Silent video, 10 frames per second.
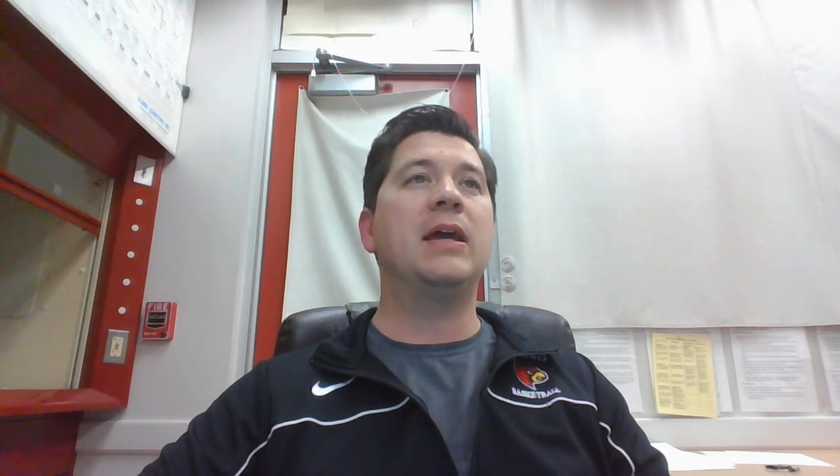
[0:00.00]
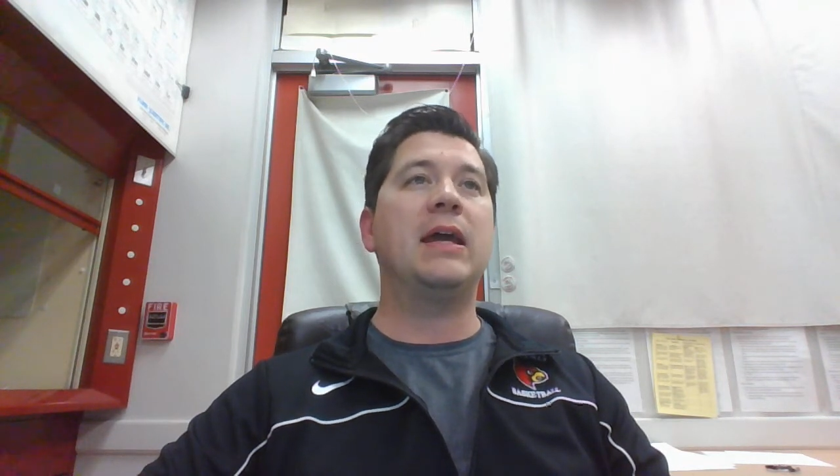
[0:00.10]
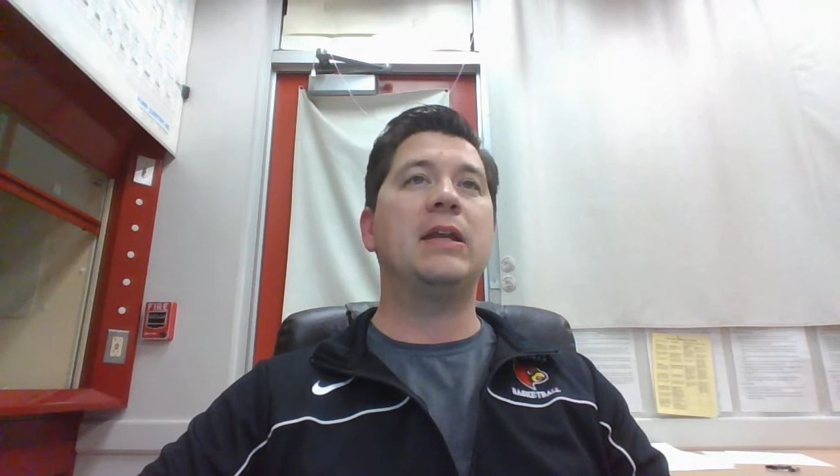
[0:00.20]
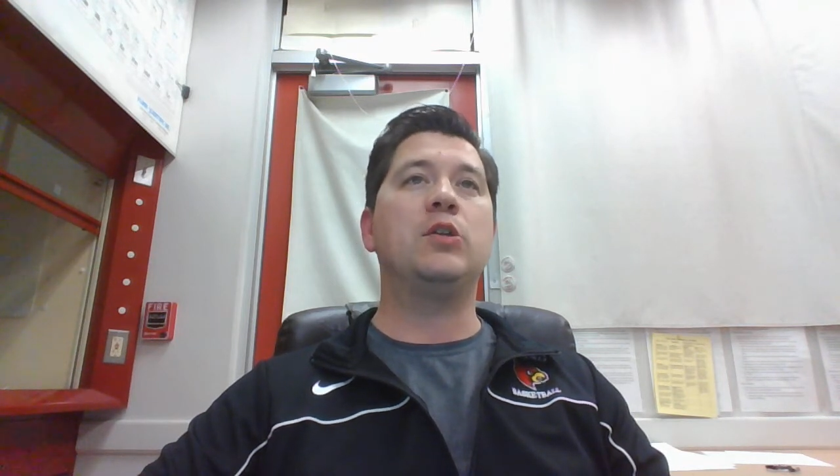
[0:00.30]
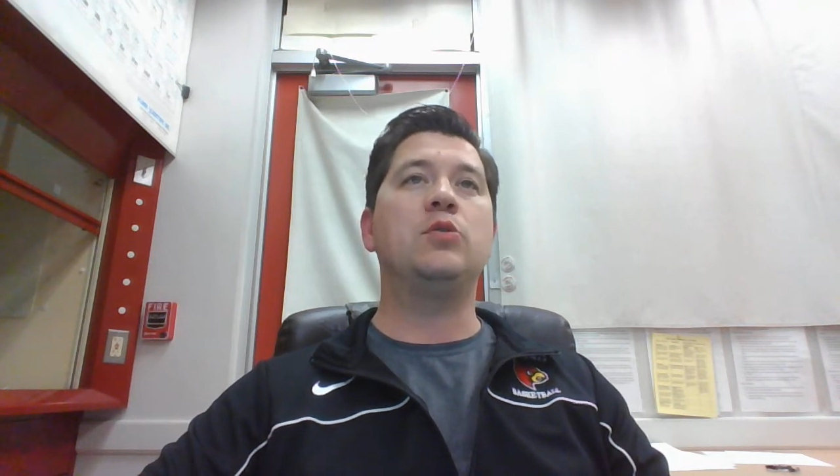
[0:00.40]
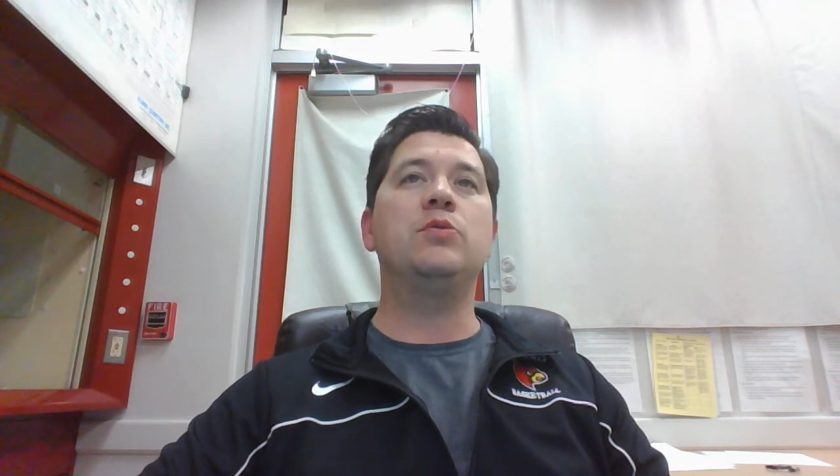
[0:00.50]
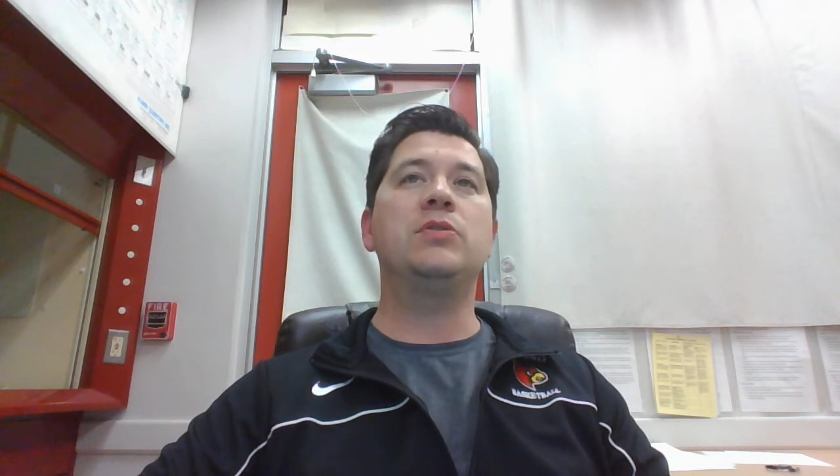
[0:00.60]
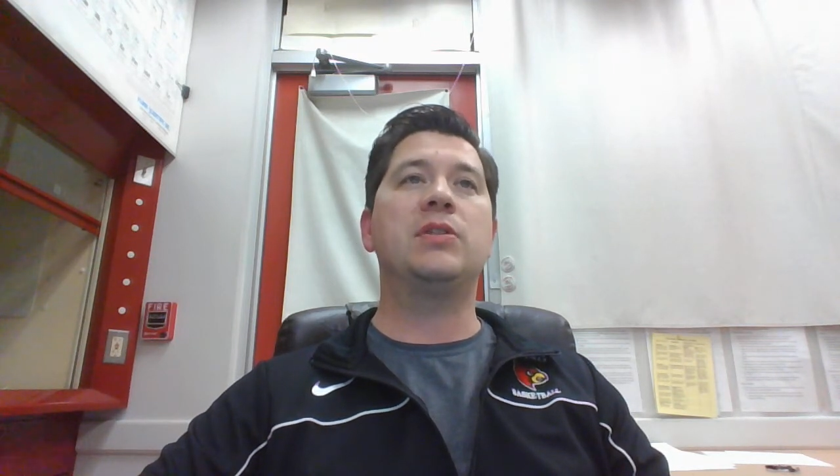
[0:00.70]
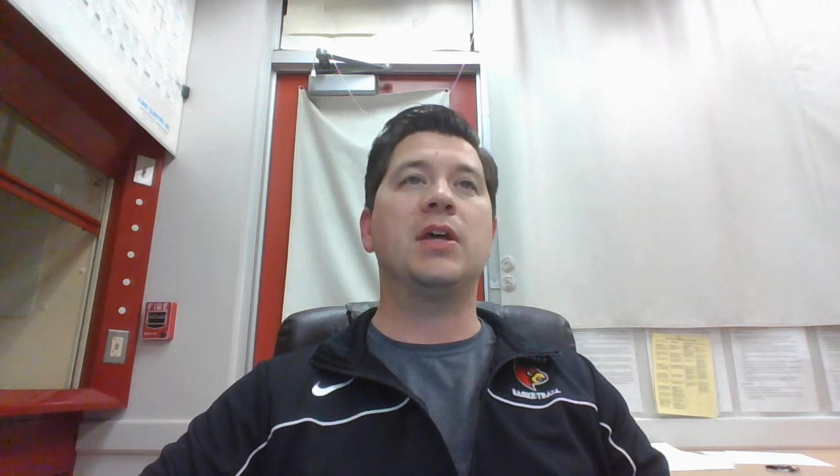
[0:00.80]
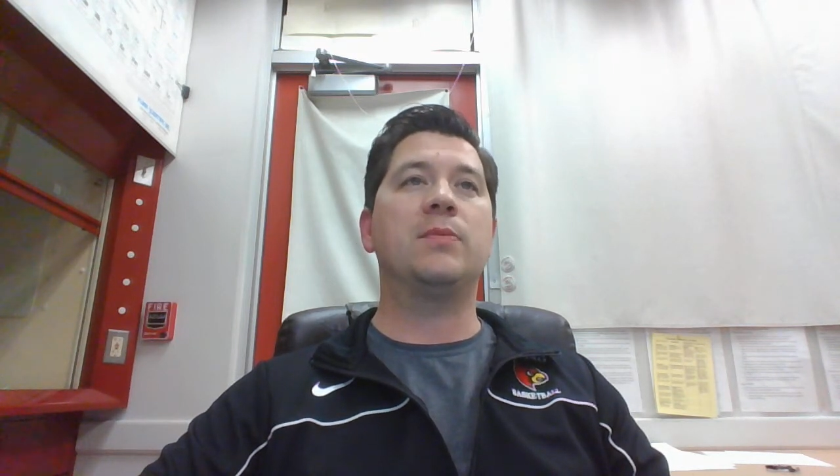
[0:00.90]
and
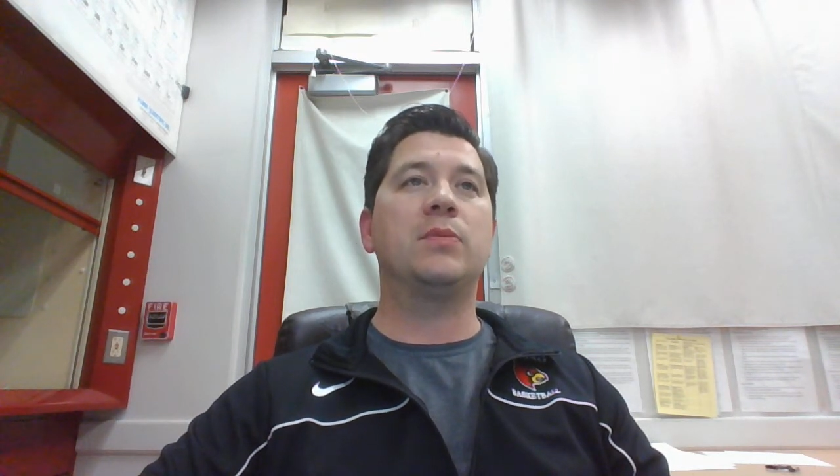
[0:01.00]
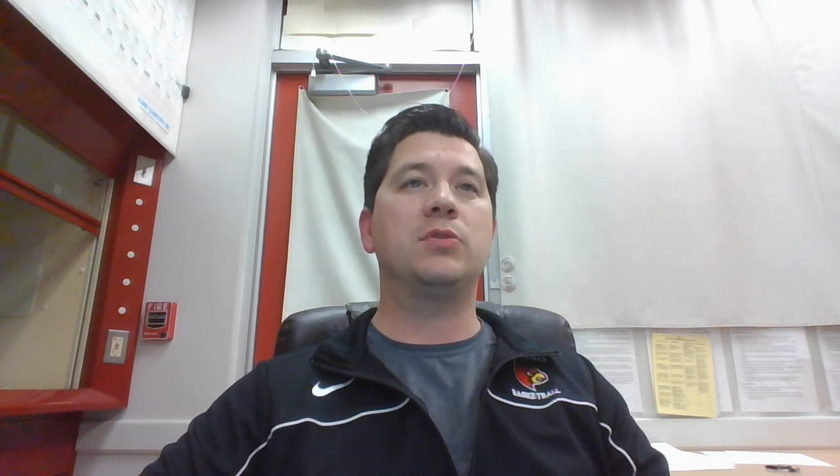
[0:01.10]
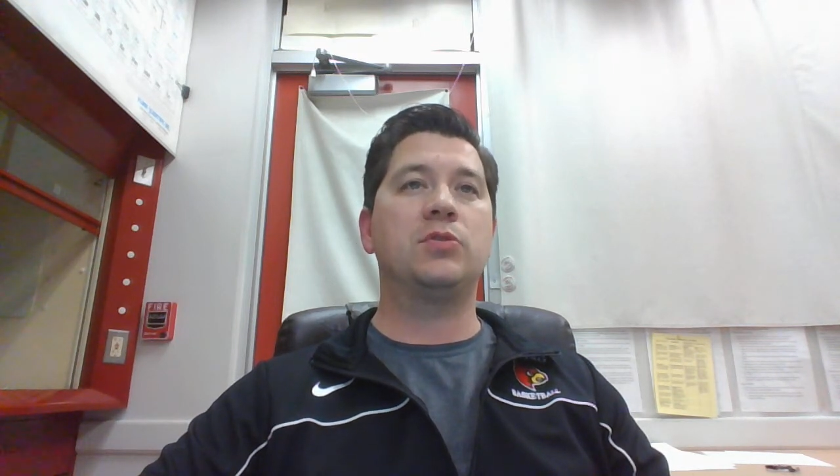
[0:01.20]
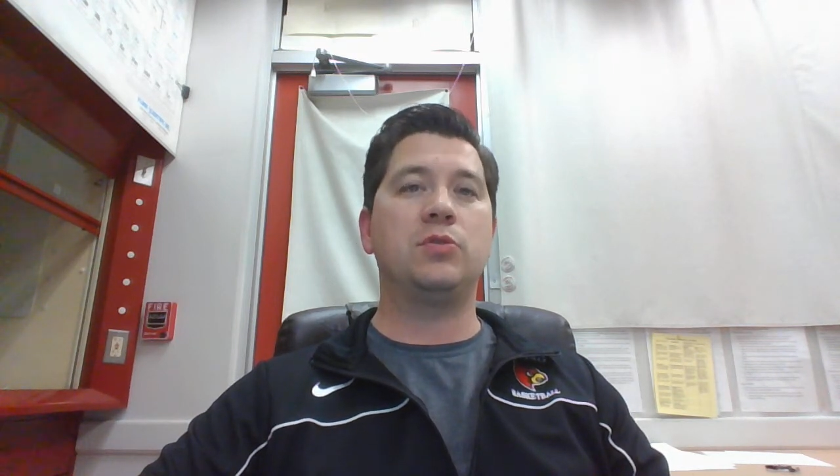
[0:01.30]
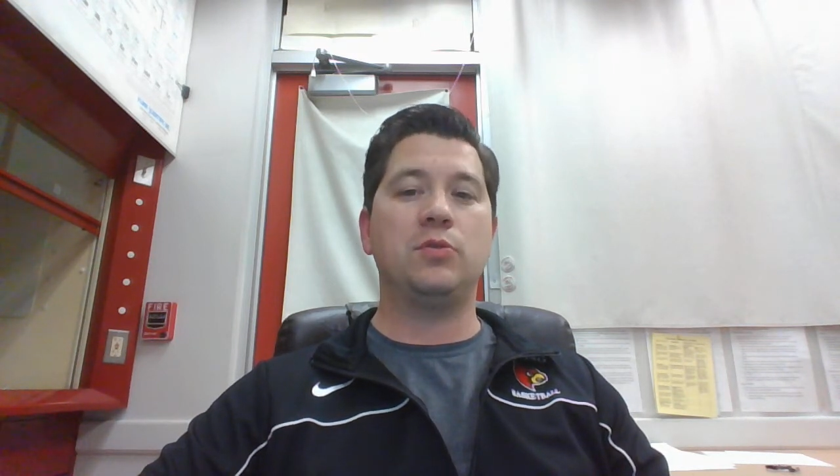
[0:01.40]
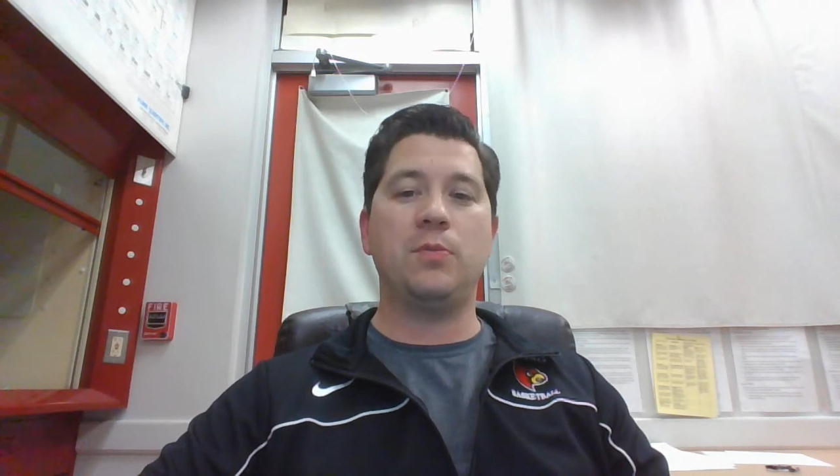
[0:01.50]
use them to